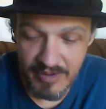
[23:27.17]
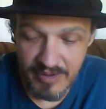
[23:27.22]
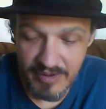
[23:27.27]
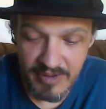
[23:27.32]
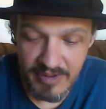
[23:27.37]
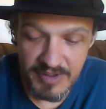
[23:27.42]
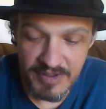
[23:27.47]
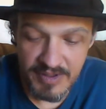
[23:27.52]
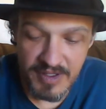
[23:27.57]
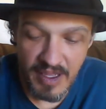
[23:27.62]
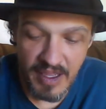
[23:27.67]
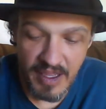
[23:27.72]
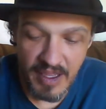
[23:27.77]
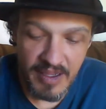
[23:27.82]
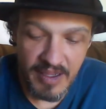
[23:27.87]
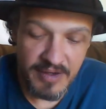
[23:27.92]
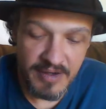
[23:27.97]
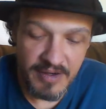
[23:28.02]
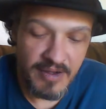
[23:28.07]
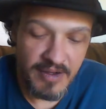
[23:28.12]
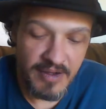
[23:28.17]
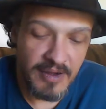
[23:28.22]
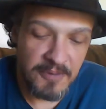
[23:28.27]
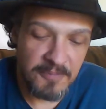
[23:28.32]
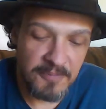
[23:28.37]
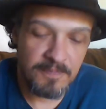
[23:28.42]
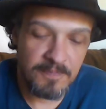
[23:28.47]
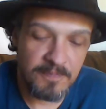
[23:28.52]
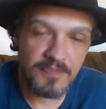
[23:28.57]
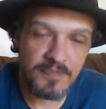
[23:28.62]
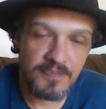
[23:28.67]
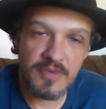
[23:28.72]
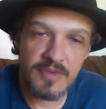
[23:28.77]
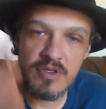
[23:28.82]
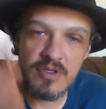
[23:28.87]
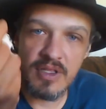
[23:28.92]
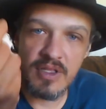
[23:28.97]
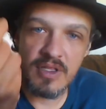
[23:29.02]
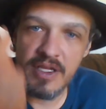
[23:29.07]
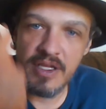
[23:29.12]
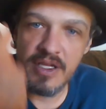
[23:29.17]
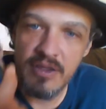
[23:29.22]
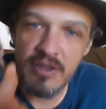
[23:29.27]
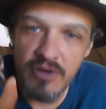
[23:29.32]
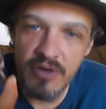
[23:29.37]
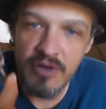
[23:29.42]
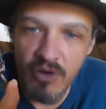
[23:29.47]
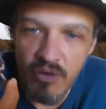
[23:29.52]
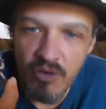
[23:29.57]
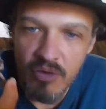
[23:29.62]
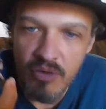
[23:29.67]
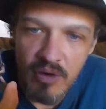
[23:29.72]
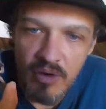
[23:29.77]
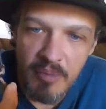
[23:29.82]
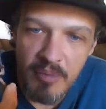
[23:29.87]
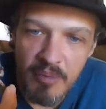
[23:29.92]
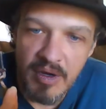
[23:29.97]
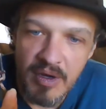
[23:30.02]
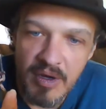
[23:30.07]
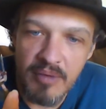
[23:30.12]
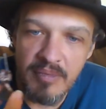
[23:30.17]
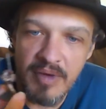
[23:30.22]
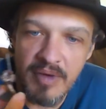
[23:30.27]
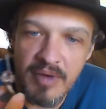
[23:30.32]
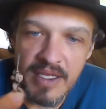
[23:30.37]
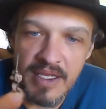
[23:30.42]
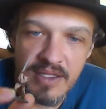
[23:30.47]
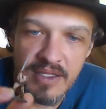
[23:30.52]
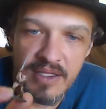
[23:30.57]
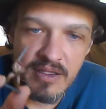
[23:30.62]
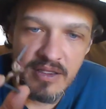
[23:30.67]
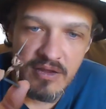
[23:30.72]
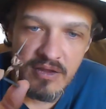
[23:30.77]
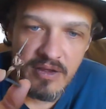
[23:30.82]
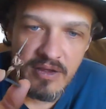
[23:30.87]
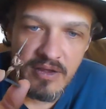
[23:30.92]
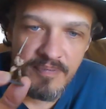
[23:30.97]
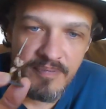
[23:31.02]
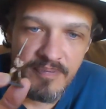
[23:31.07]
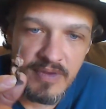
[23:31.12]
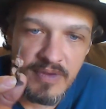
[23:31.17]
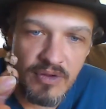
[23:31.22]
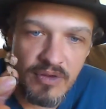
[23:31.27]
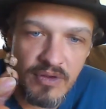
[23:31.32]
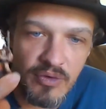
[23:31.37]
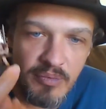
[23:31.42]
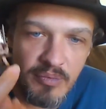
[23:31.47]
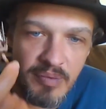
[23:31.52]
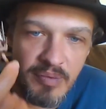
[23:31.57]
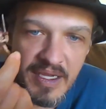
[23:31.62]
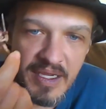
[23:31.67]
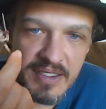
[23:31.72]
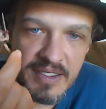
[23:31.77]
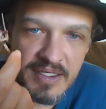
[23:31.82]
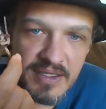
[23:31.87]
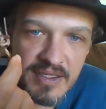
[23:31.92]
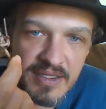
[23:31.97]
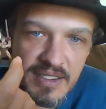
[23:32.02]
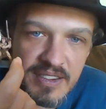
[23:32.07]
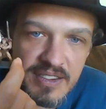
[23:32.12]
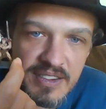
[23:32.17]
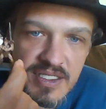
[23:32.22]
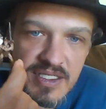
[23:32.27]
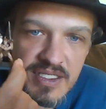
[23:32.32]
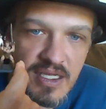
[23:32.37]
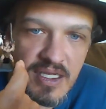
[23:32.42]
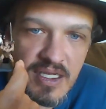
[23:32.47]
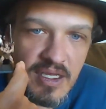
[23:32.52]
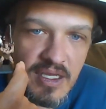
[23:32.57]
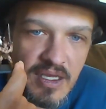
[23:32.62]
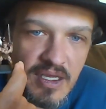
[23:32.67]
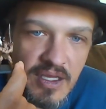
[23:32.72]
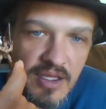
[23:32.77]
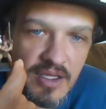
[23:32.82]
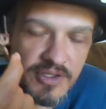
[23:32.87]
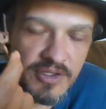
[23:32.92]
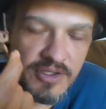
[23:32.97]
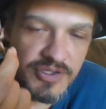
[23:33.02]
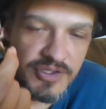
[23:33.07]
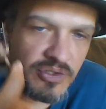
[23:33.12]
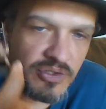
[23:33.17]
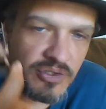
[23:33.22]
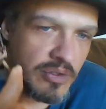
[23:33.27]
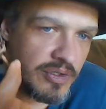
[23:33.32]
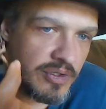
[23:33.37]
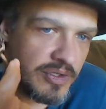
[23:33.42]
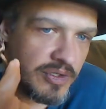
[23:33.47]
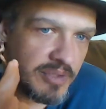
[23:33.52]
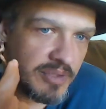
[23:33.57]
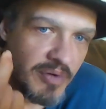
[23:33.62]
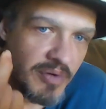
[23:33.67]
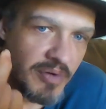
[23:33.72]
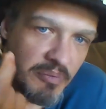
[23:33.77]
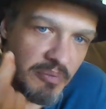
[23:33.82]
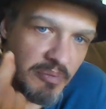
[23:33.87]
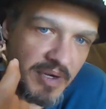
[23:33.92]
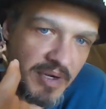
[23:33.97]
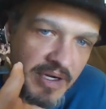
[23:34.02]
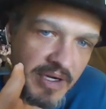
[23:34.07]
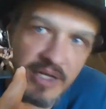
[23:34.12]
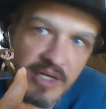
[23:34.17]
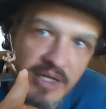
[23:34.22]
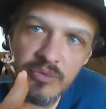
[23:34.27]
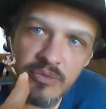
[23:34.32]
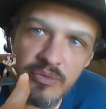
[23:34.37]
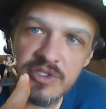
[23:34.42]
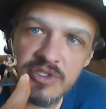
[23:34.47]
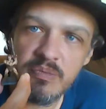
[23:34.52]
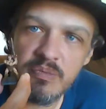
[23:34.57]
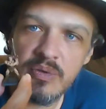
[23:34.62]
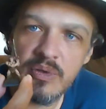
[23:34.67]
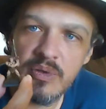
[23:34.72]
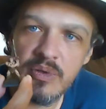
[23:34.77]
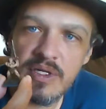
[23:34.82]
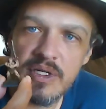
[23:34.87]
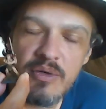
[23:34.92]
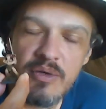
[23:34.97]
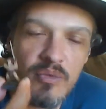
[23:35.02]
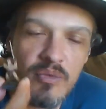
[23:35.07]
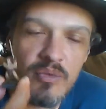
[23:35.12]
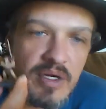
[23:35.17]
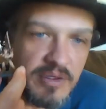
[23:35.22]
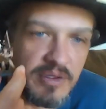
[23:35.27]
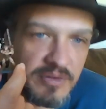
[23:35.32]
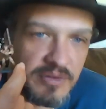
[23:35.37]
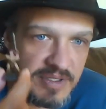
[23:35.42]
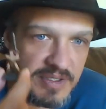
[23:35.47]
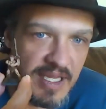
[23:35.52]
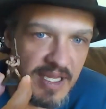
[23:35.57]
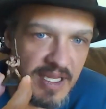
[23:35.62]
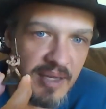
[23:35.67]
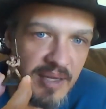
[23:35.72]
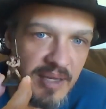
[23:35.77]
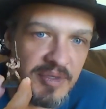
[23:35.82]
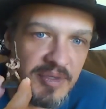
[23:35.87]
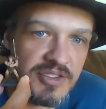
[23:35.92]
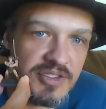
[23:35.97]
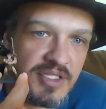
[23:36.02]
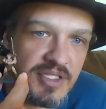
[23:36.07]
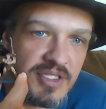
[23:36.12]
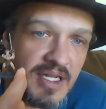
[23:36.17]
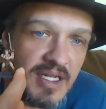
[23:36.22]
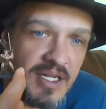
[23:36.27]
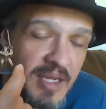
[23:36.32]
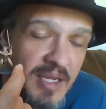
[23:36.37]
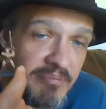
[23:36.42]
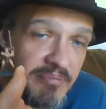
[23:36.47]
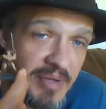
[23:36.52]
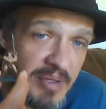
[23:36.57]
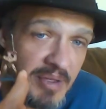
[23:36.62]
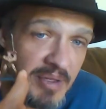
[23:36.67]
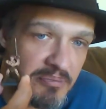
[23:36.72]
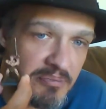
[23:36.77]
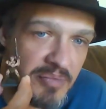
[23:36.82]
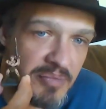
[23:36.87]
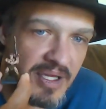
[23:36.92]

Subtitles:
And to let you know about my in-law who painted these, the sword on the barbarian was pretty well damaged. It had been